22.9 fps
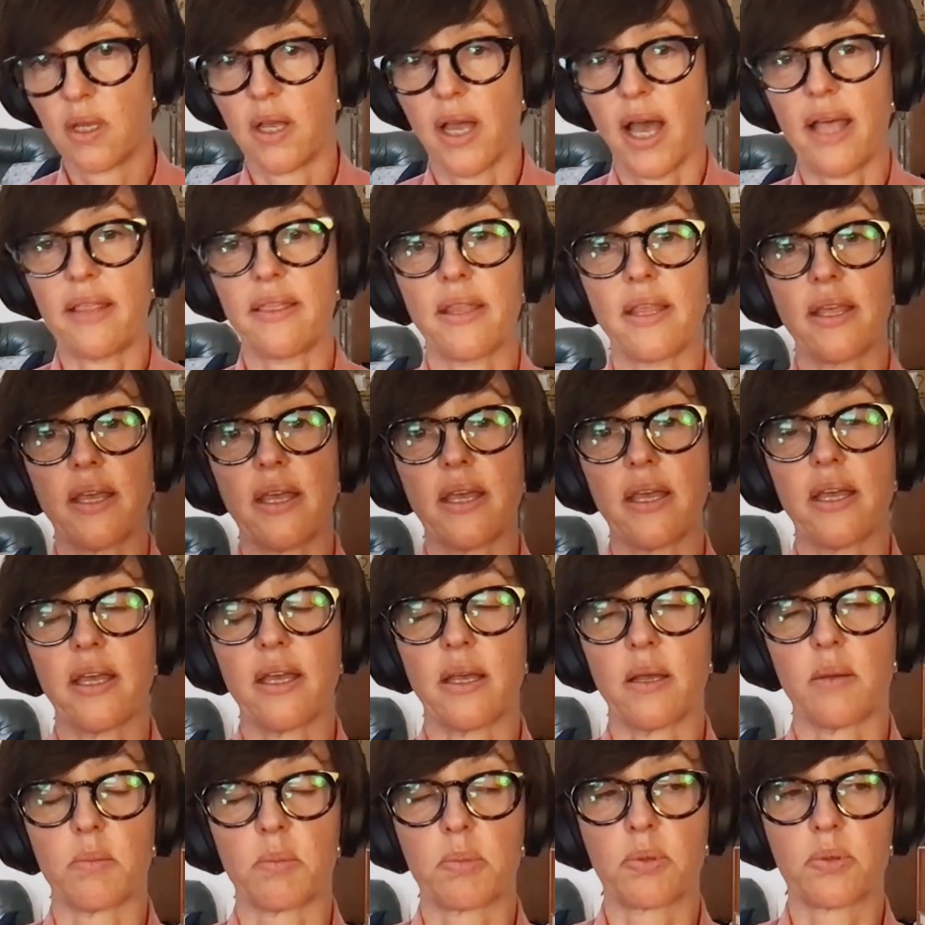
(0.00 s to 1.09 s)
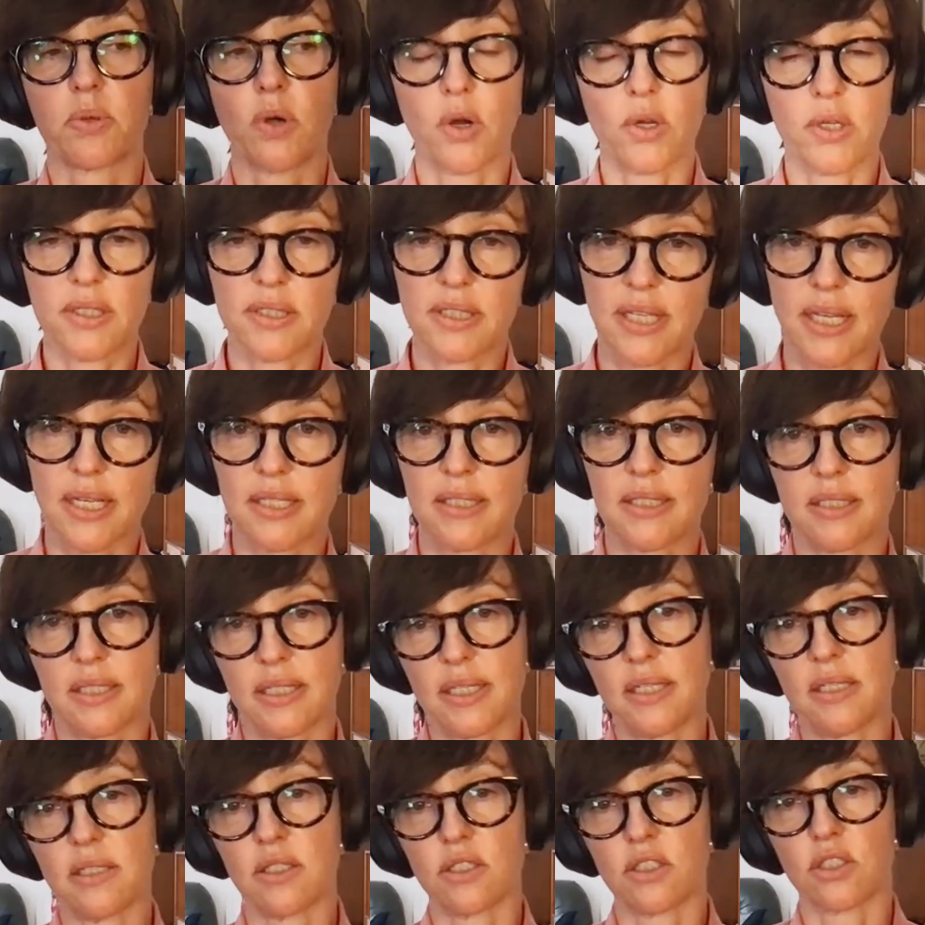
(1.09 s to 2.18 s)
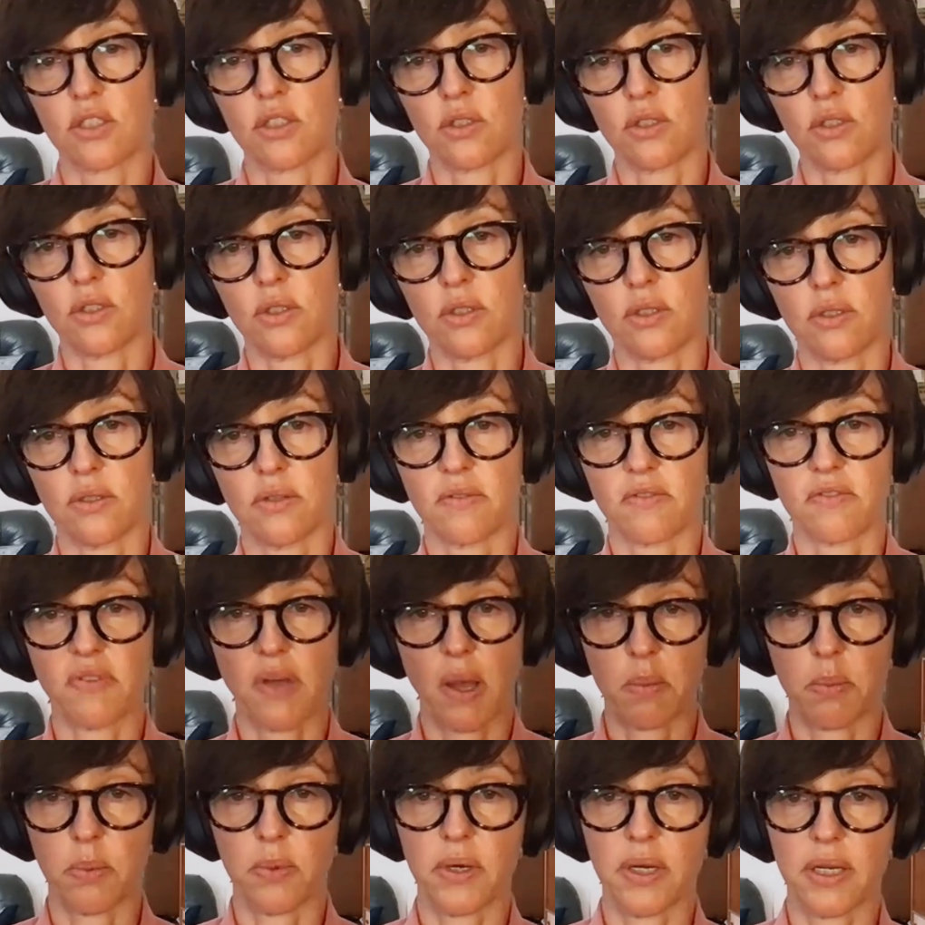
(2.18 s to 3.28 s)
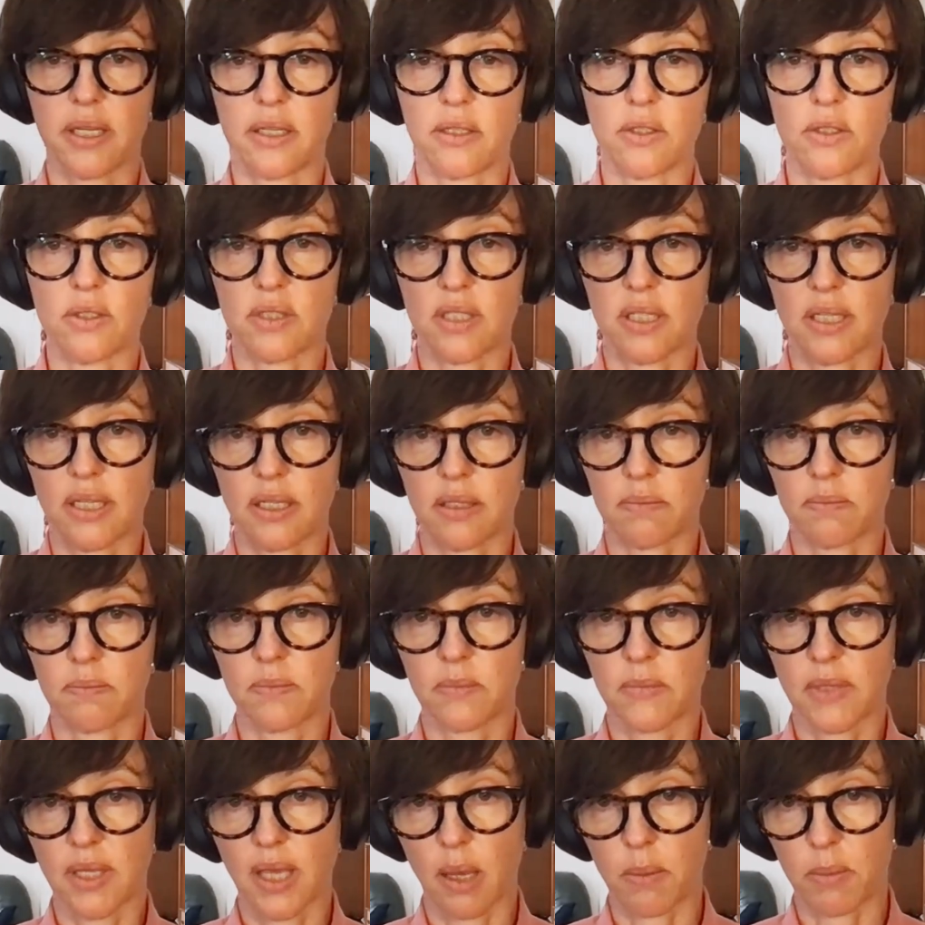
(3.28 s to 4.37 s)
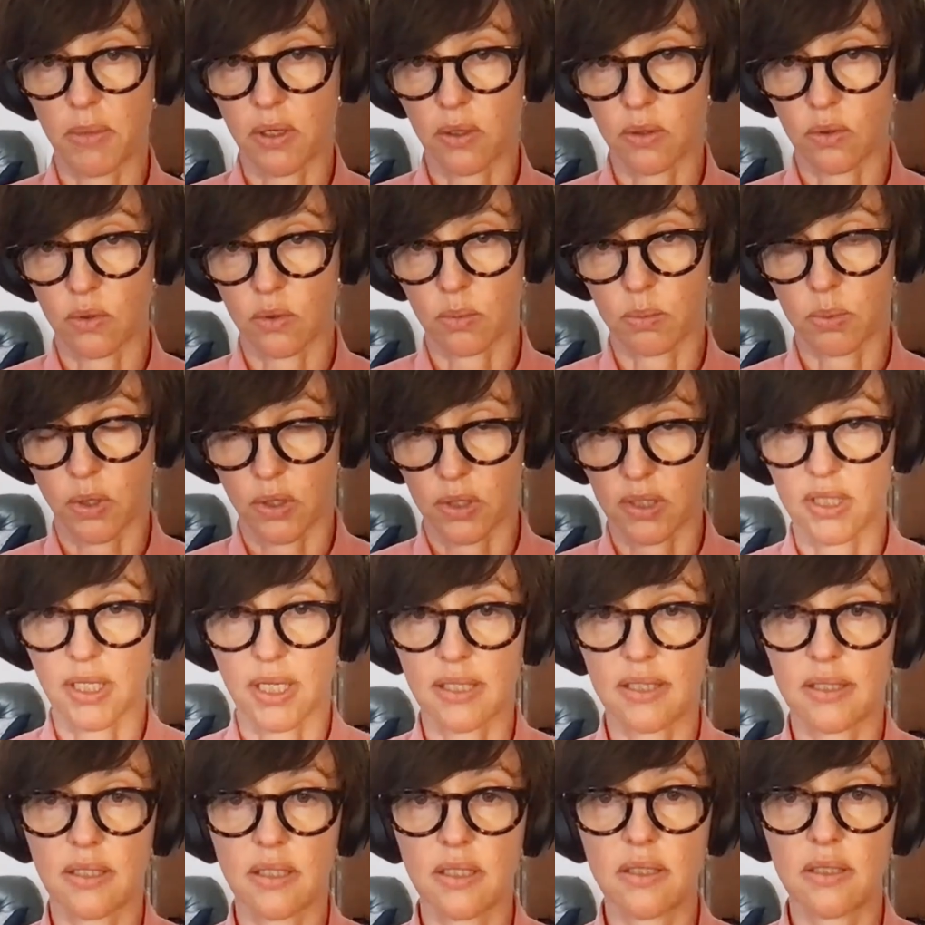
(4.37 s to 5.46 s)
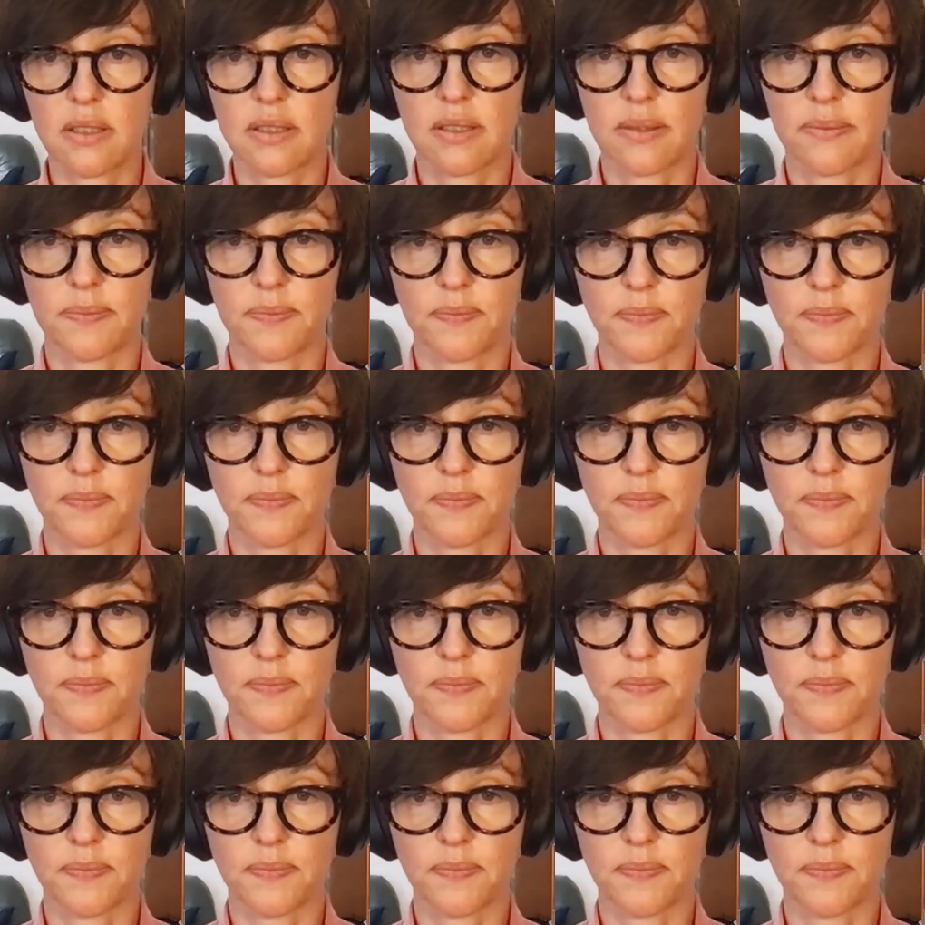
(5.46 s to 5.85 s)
and they're processed into fabric using chemical processes.